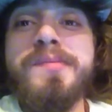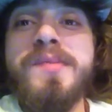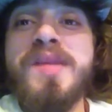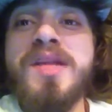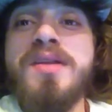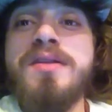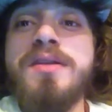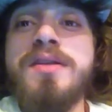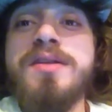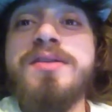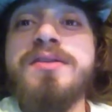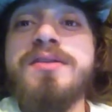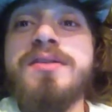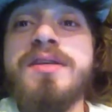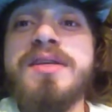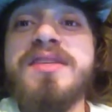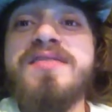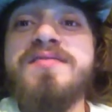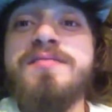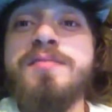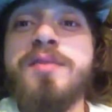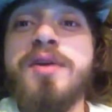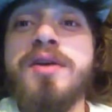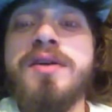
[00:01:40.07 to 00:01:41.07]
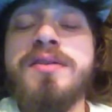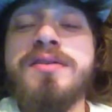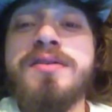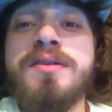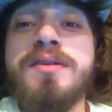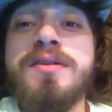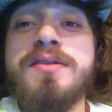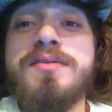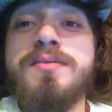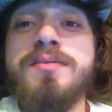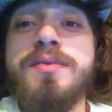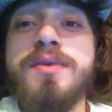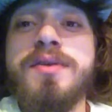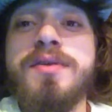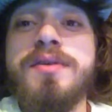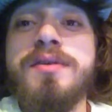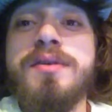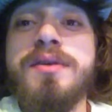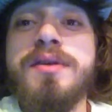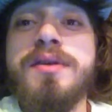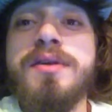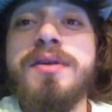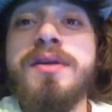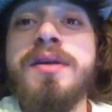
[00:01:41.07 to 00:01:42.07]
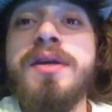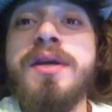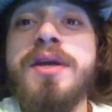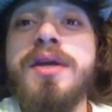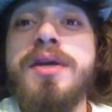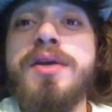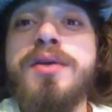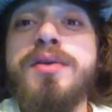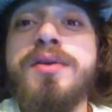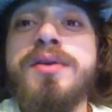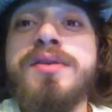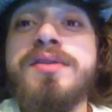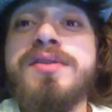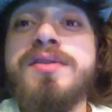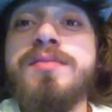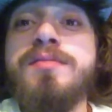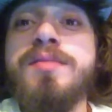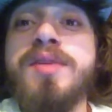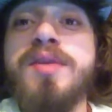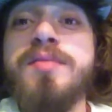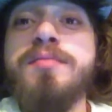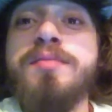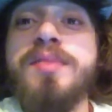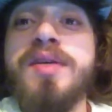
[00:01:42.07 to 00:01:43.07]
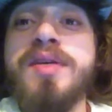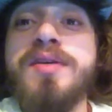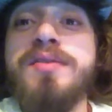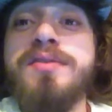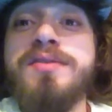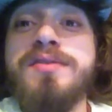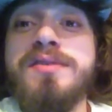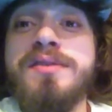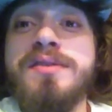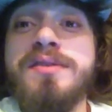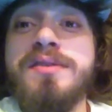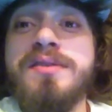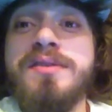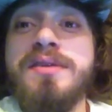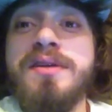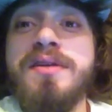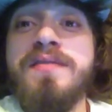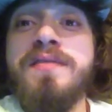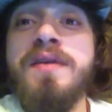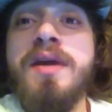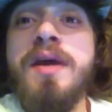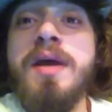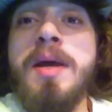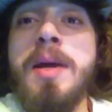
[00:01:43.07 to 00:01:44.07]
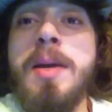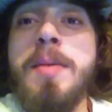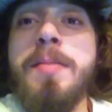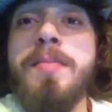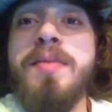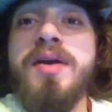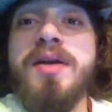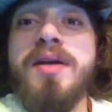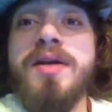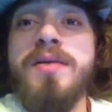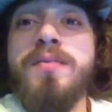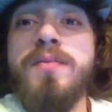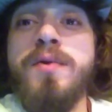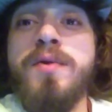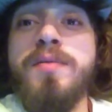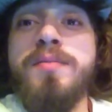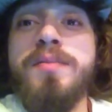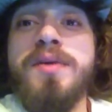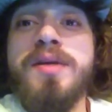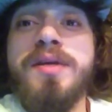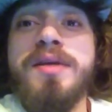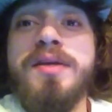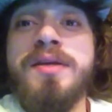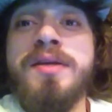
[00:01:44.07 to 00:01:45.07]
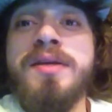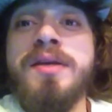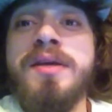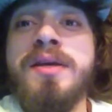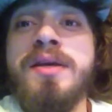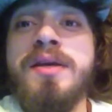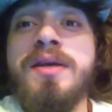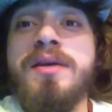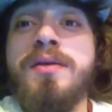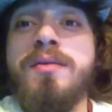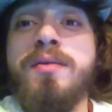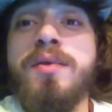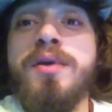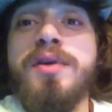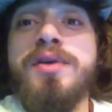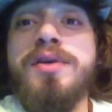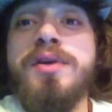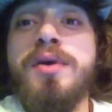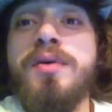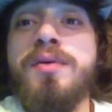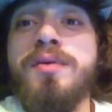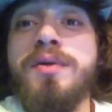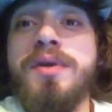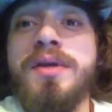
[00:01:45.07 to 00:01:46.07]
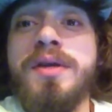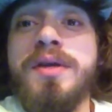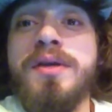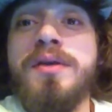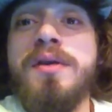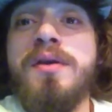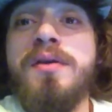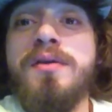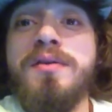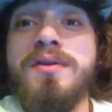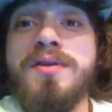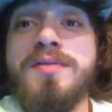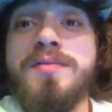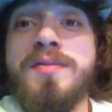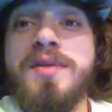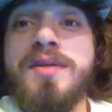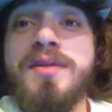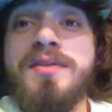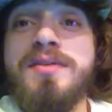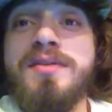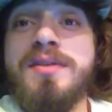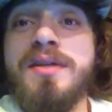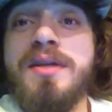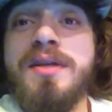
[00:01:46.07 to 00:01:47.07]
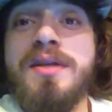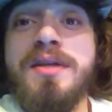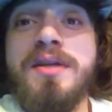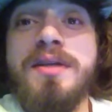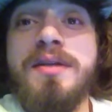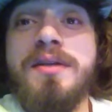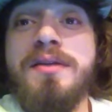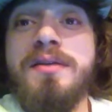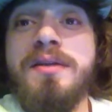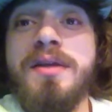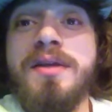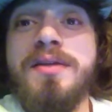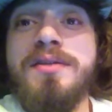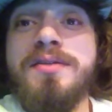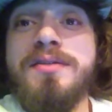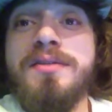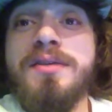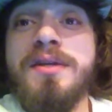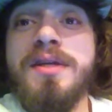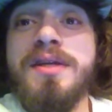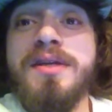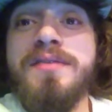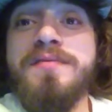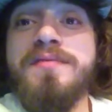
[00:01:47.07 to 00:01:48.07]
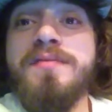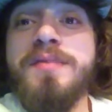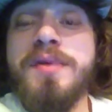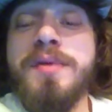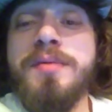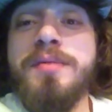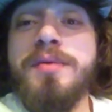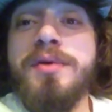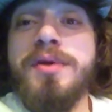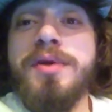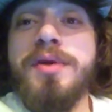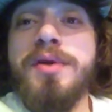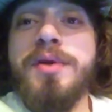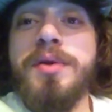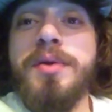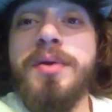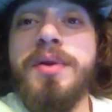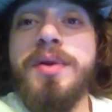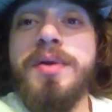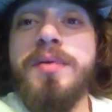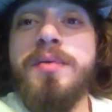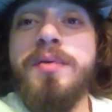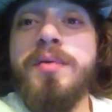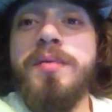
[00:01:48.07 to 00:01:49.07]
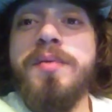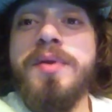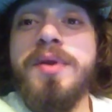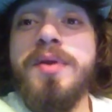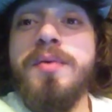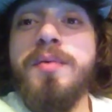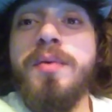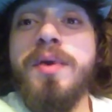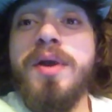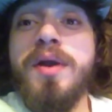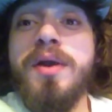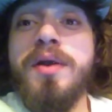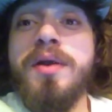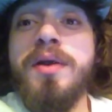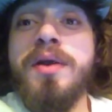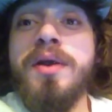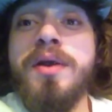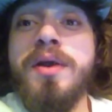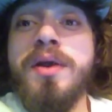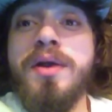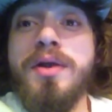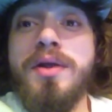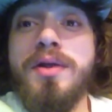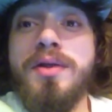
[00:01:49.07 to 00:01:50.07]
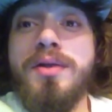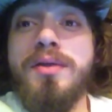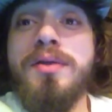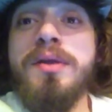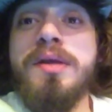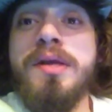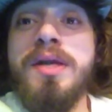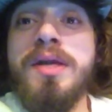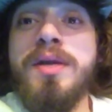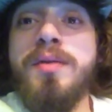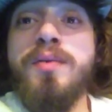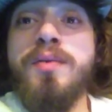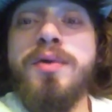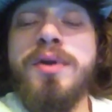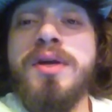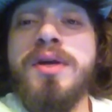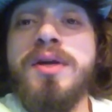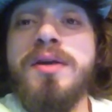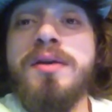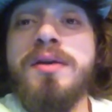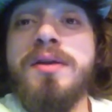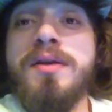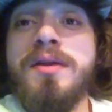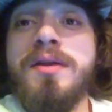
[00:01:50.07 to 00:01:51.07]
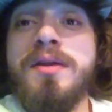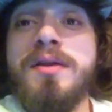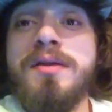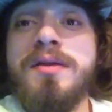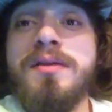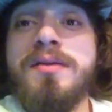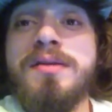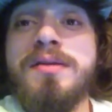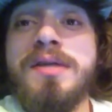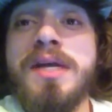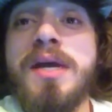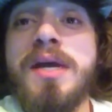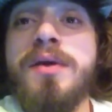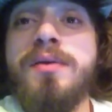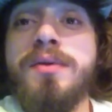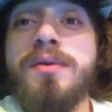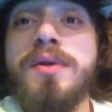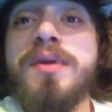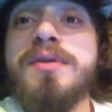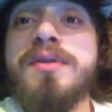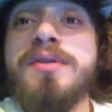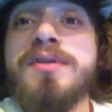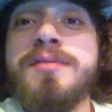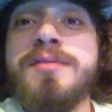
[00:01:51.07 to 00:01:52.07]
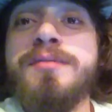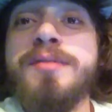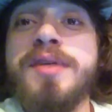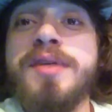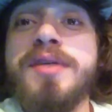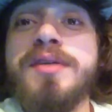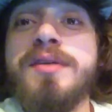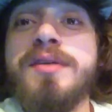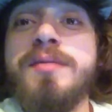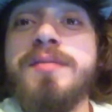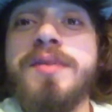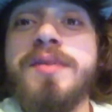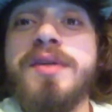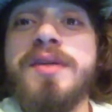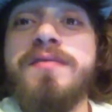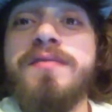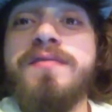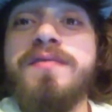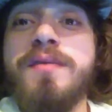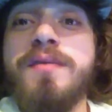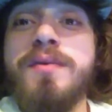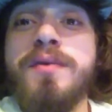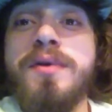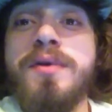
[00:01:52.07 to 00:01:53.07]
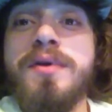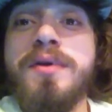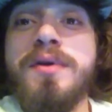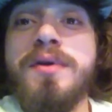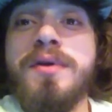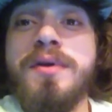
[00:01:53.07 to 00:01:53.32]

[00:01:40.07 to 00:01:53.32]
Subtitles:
legislative process where you can submit bills and stuff, but it won't be where only congressmen and senate and legislative people can do it. It will be where anyone in the town can submit something for